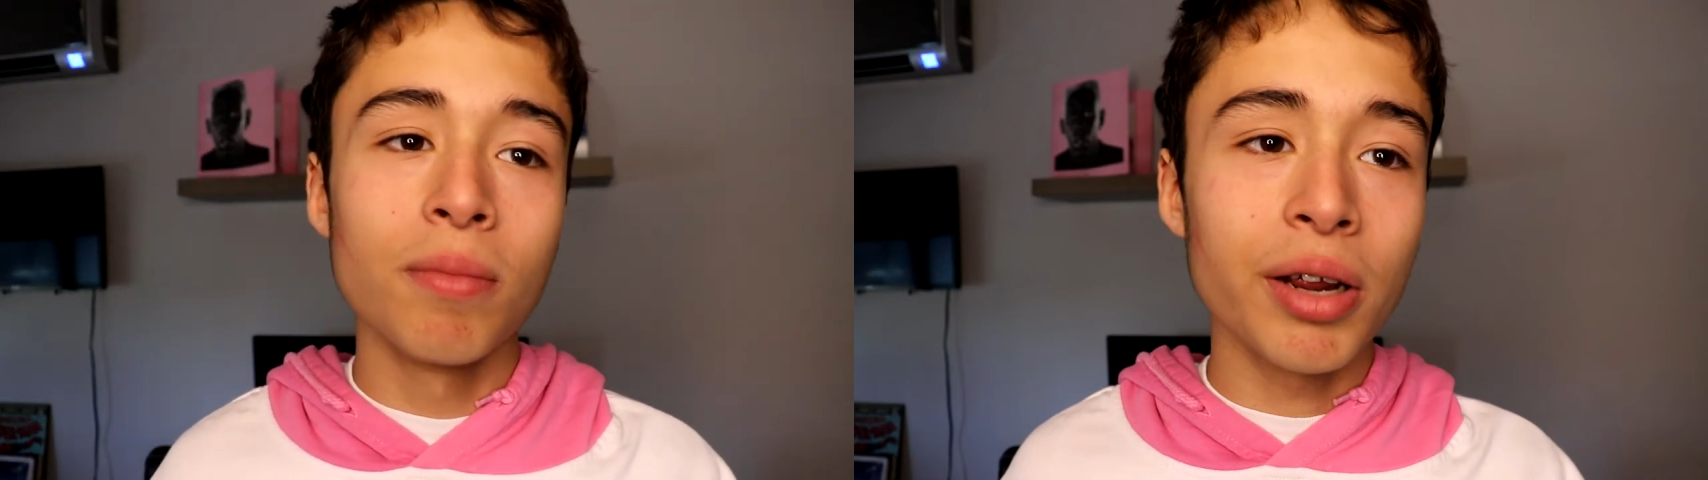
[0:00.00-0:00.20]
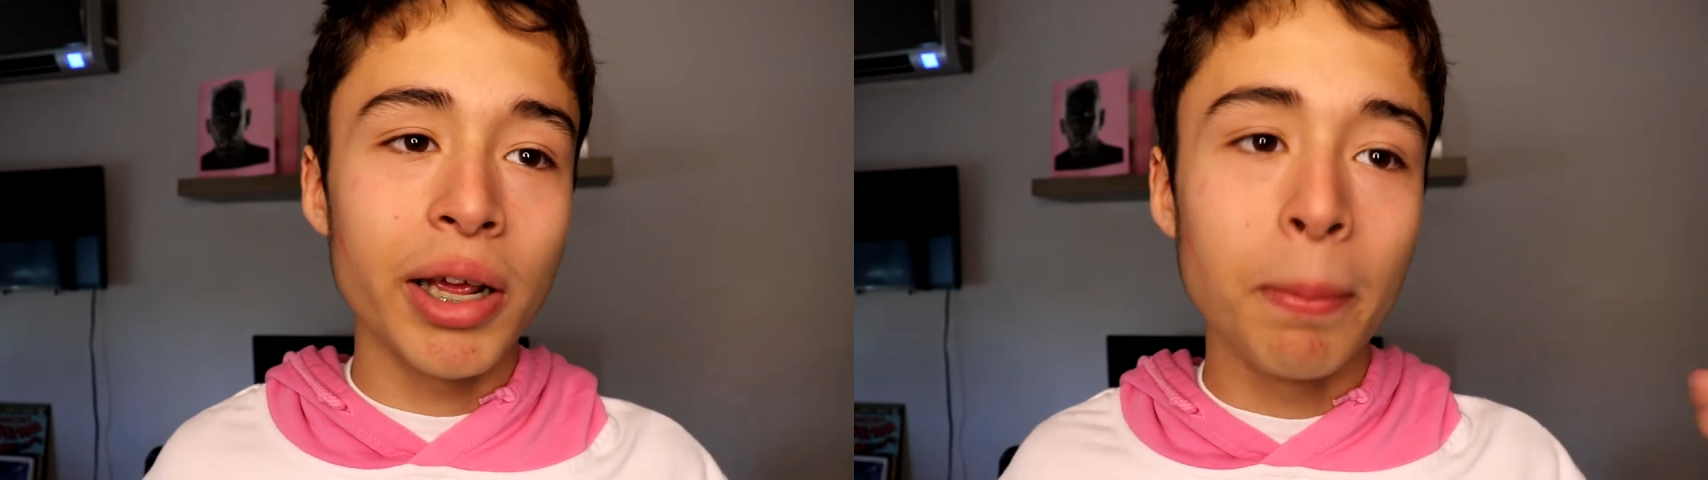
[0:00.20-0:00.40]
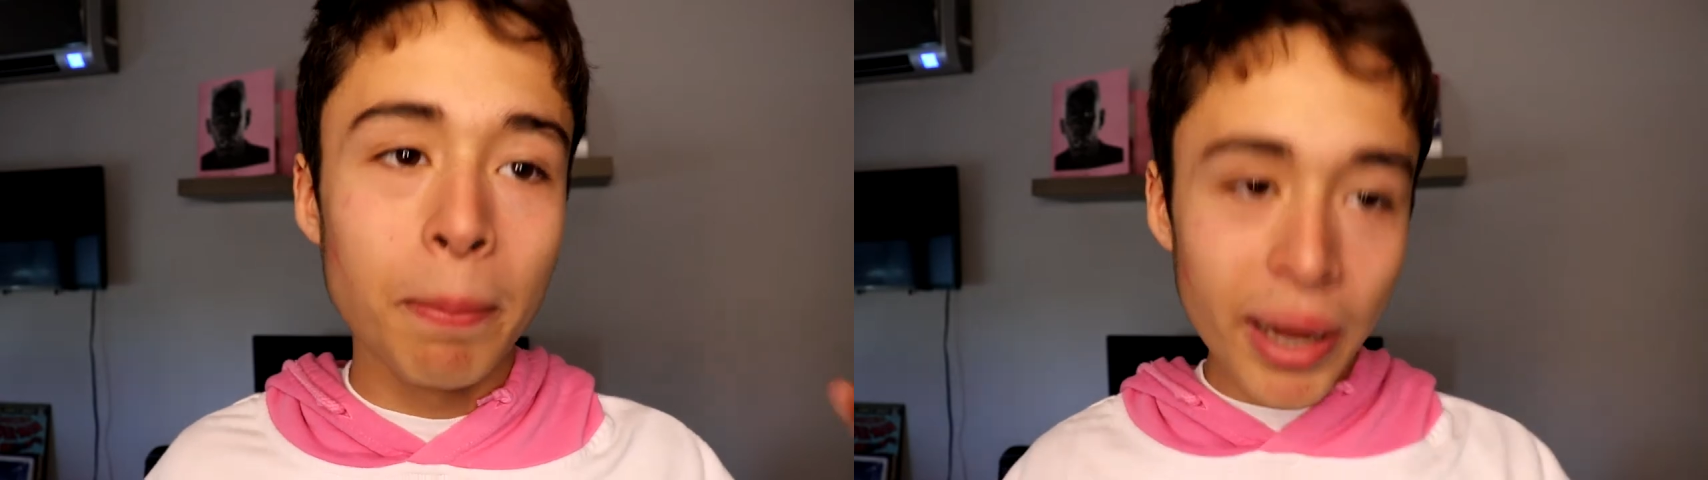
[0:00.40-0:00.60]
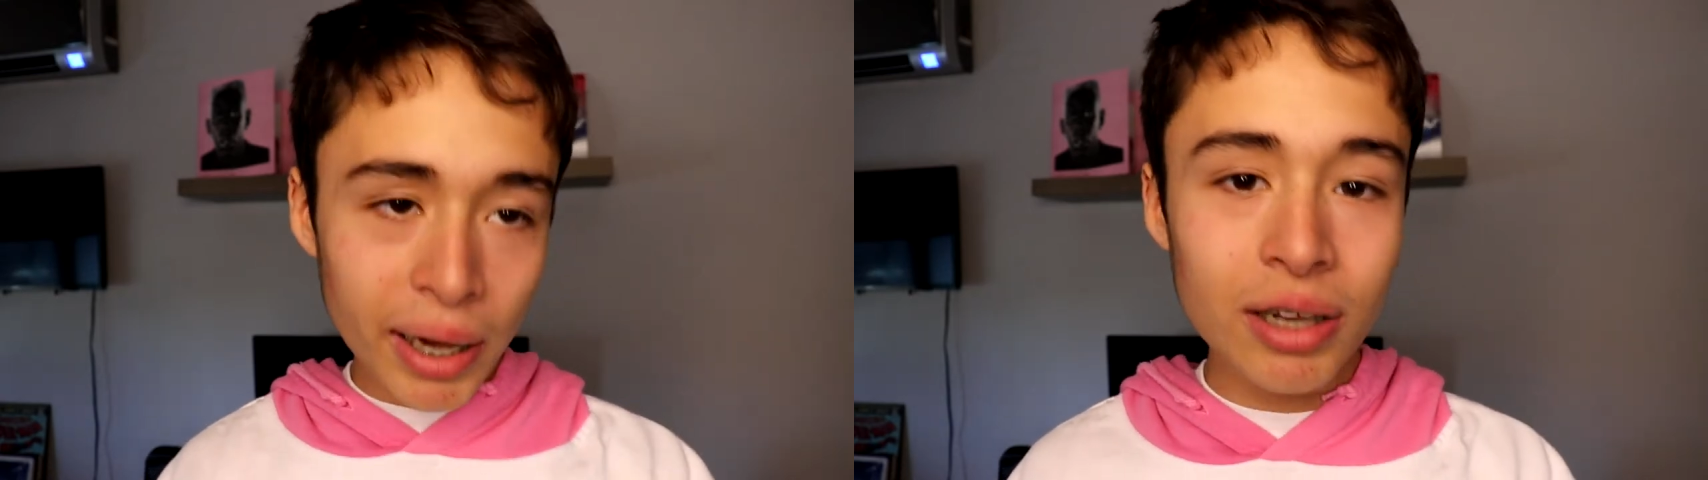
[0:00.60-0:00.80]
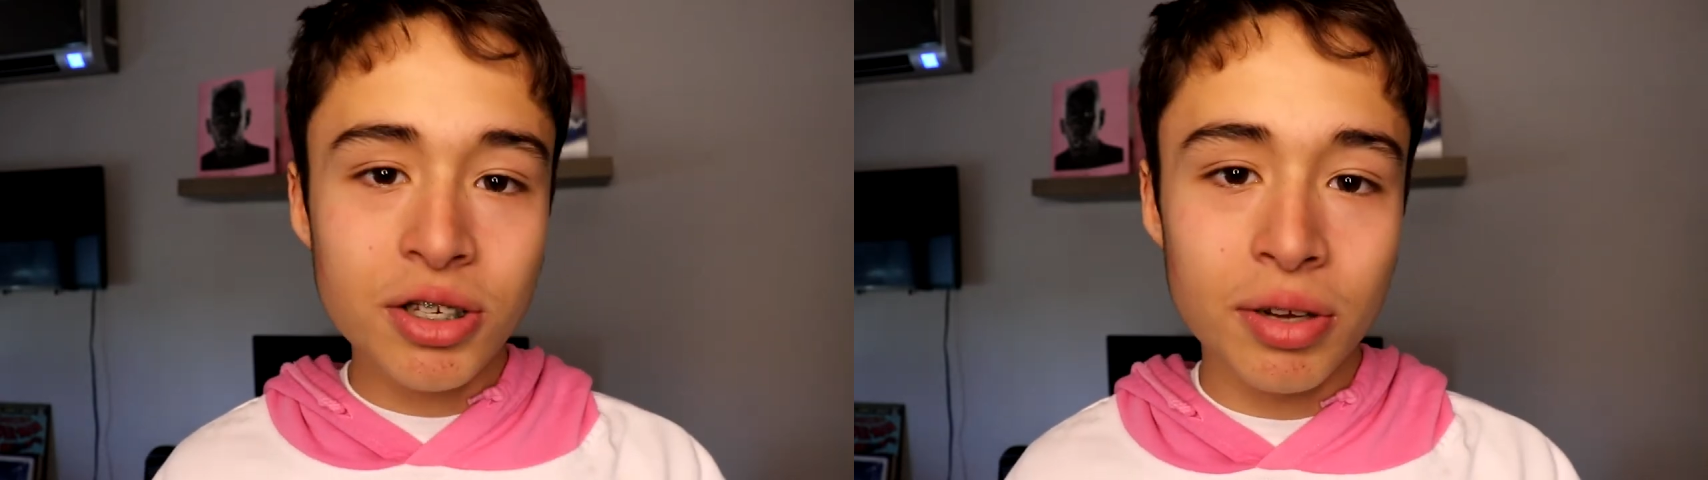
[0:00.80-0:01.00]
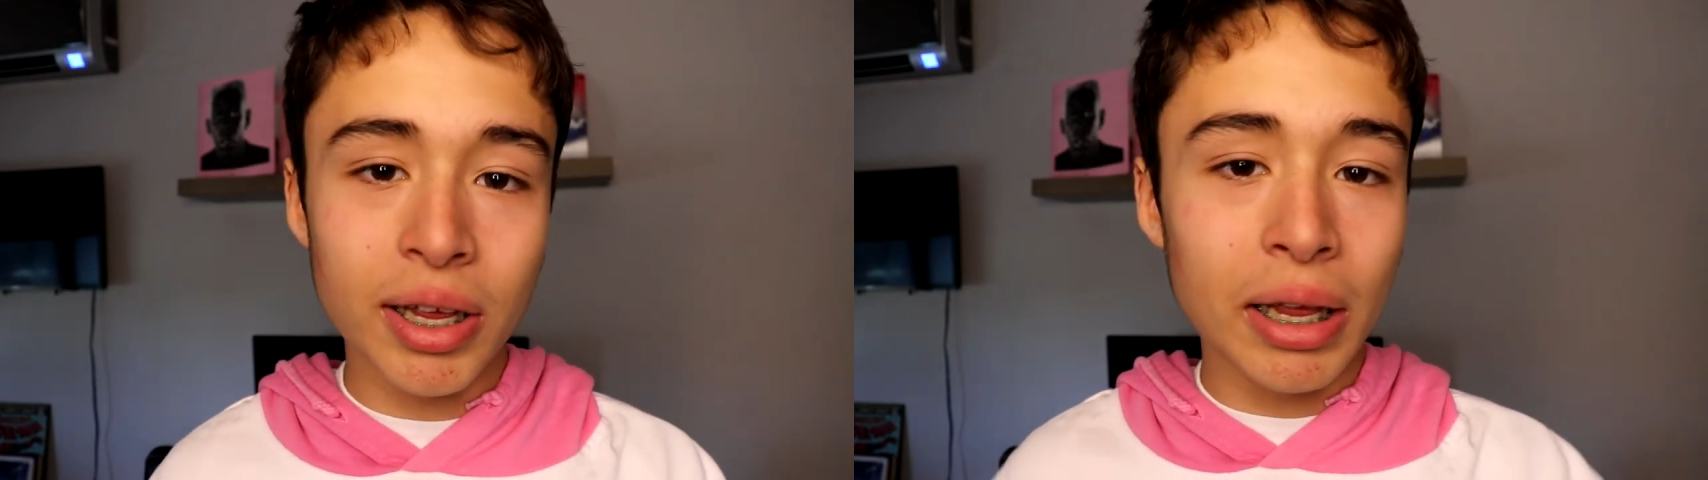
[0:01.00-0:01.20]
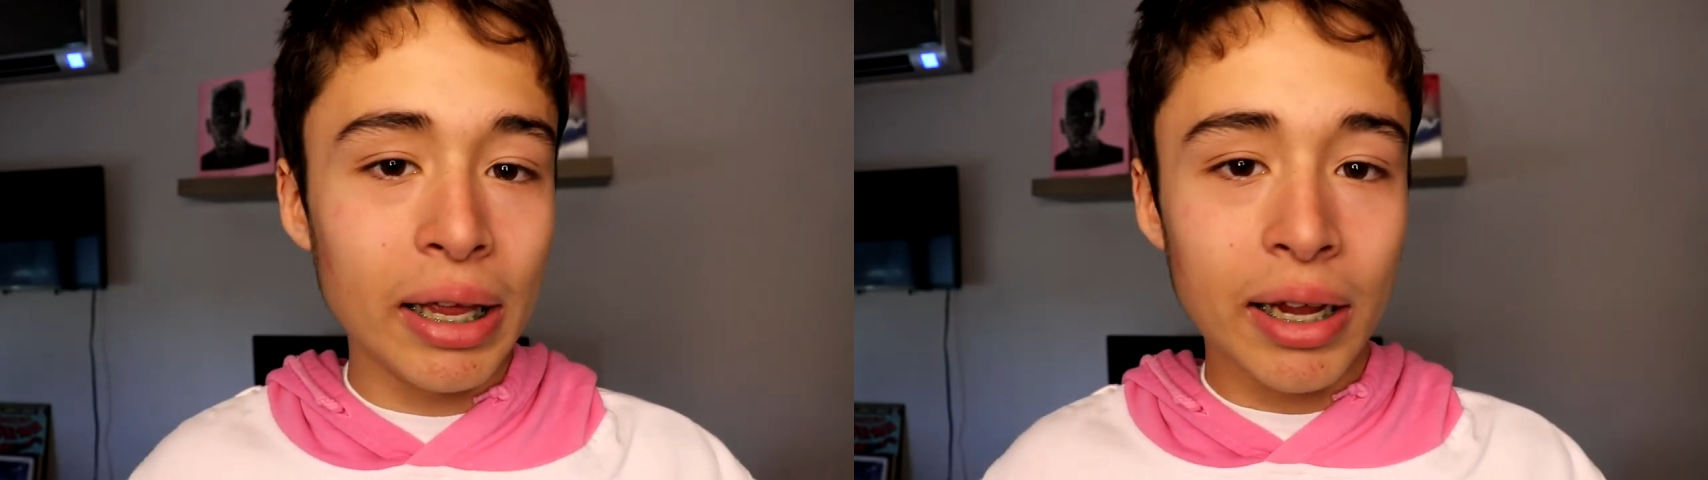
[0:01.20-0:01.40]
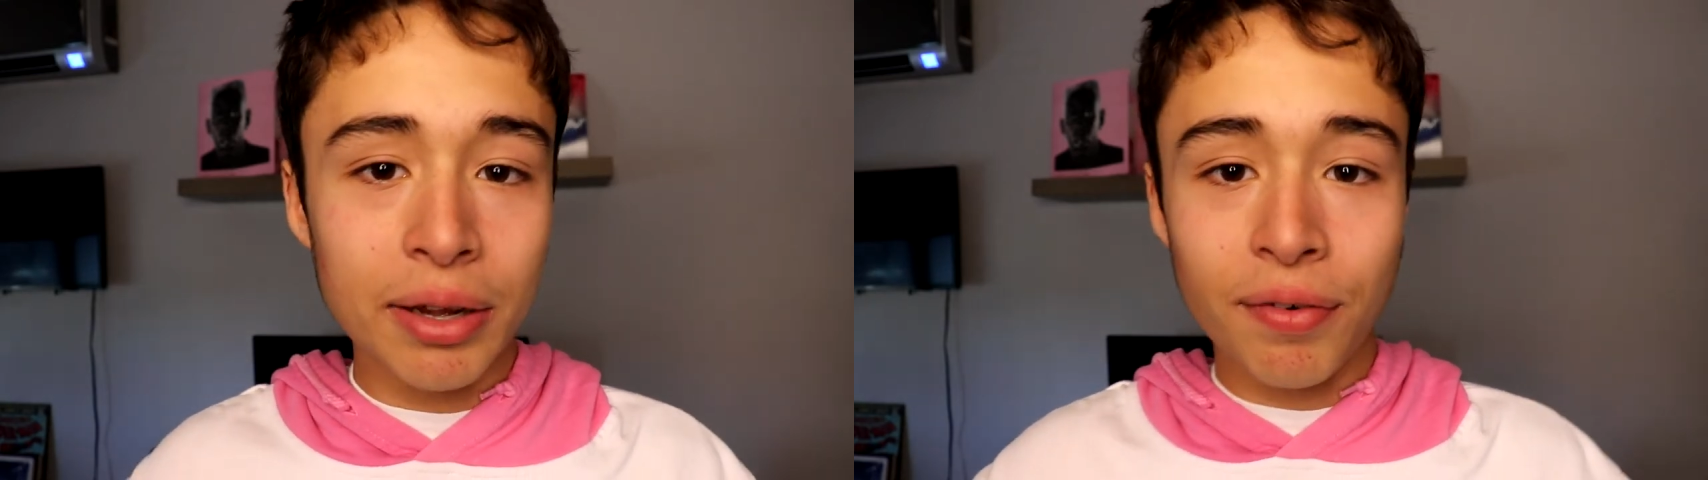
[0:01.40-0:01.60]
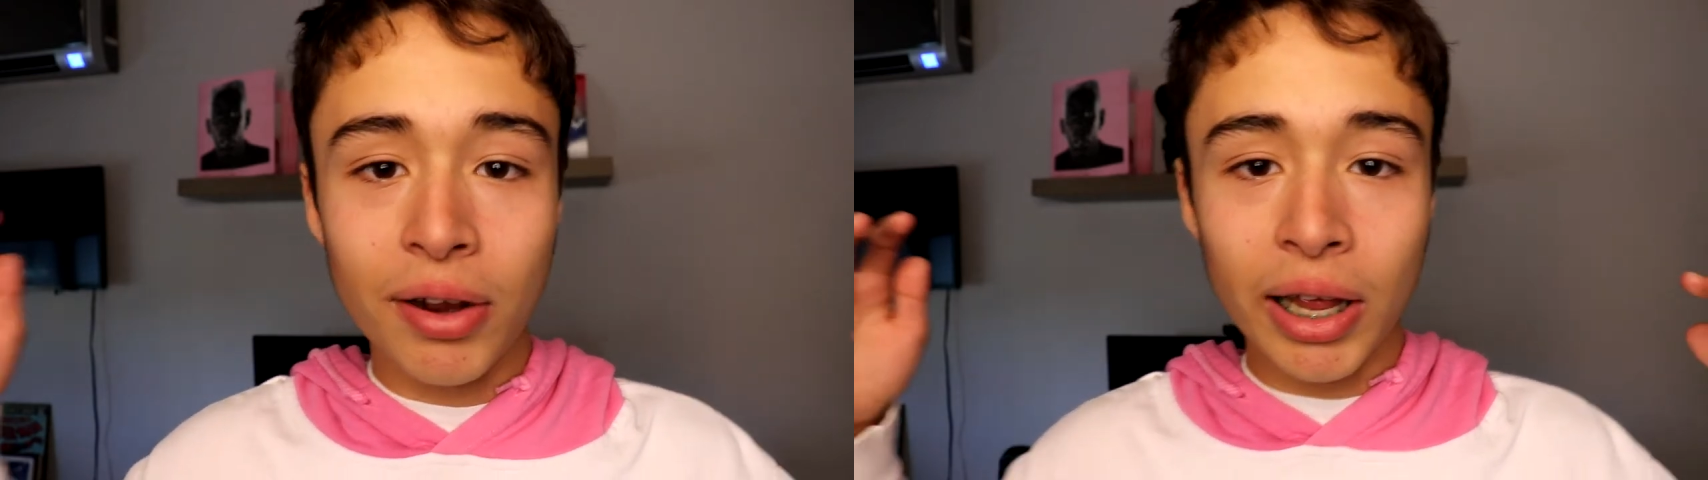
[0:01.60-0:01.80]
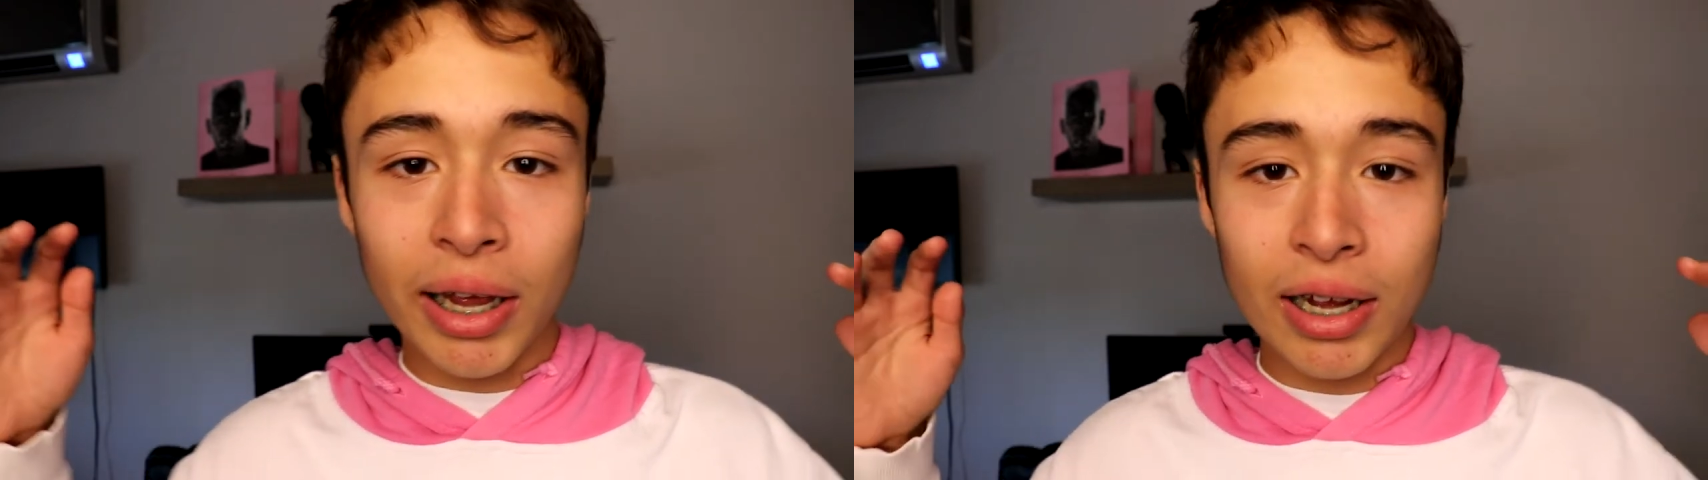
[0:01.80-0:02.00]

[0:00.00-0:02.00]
he made it, he finally